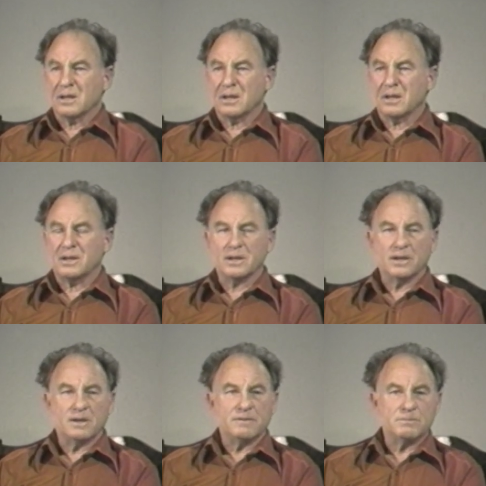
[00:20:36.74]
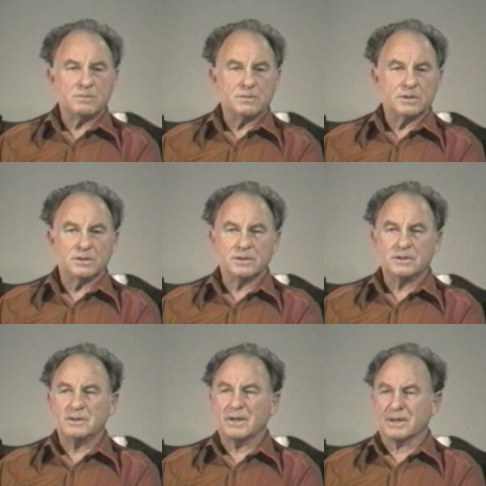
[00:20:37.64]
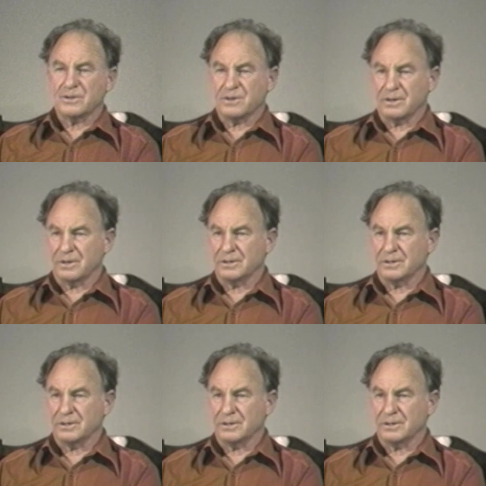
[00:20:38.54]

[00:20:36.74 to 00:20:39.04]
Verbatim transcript: and he gave him a little lecture.